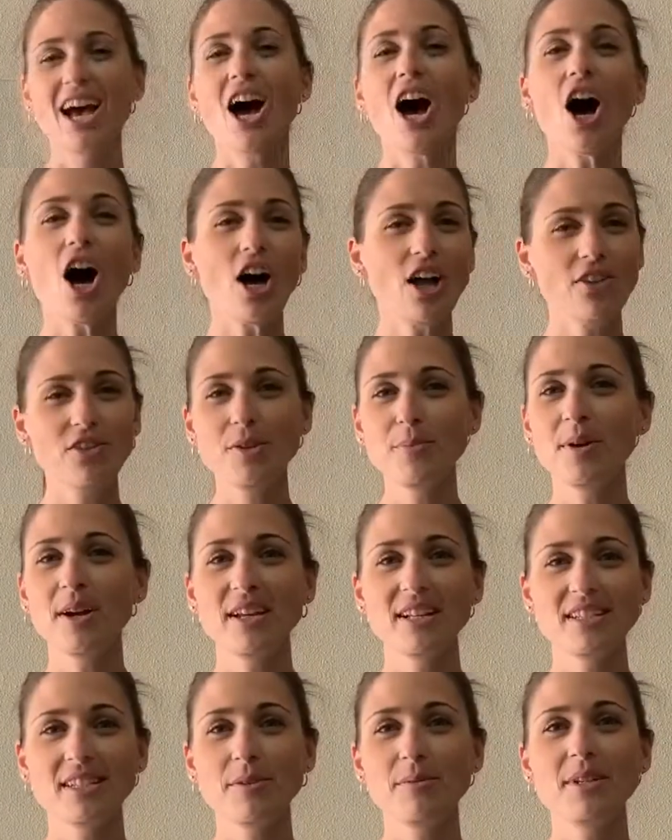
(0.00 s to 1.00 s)
All of the
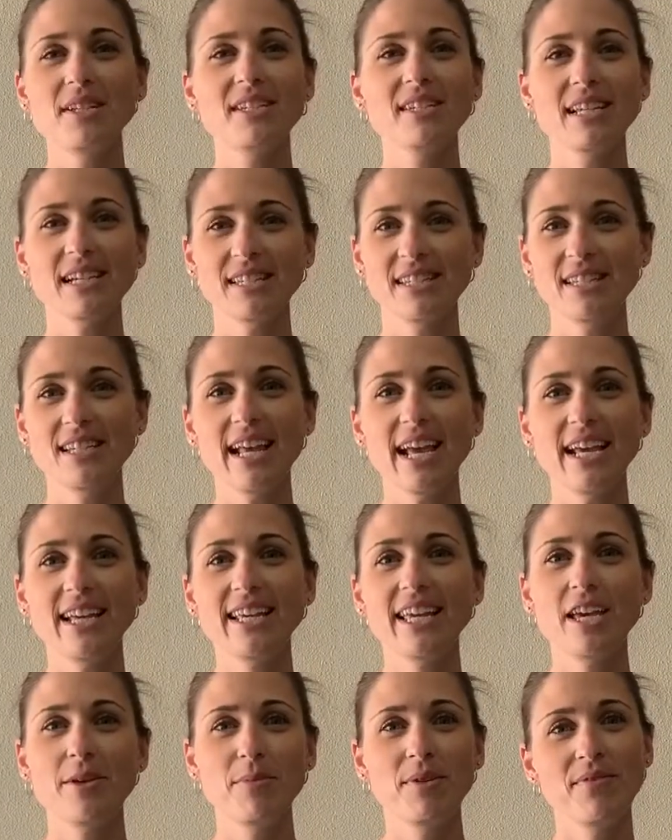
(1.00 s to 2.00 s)
products that we discussed today
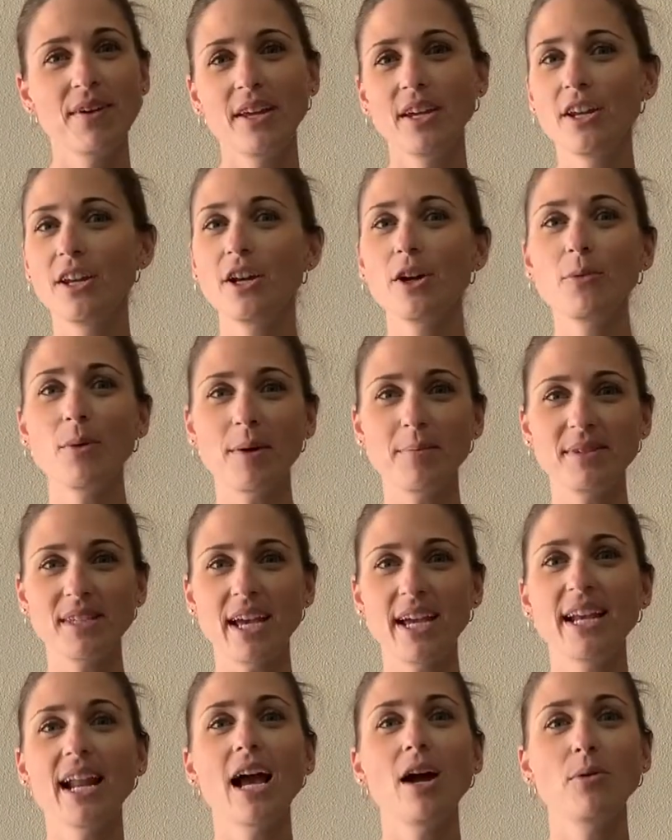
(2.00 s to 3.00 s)
can be found on our
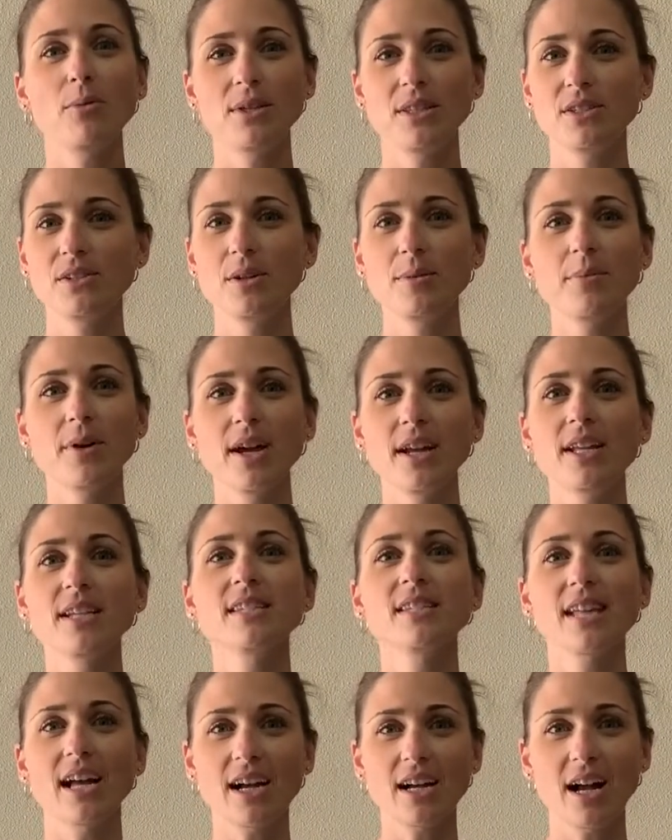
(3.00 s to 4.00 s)
website at
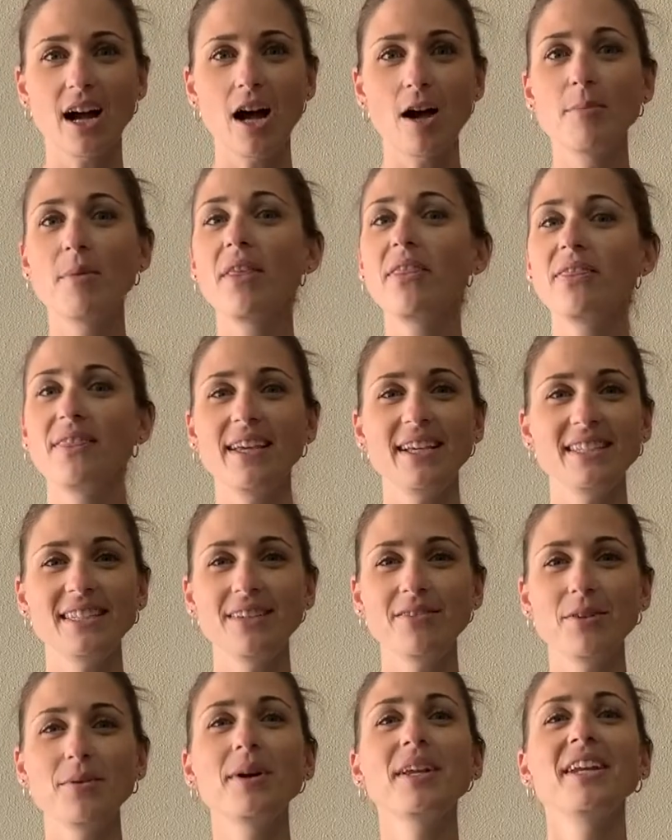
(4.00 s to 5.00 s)
windstormproducts.com. Thanks
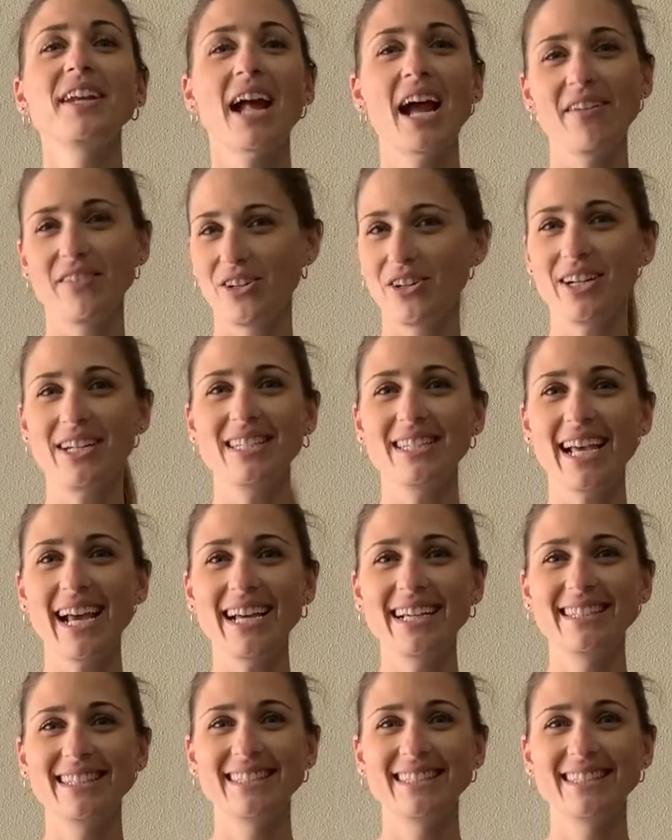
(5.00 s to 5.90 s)
everyone, and have a great day.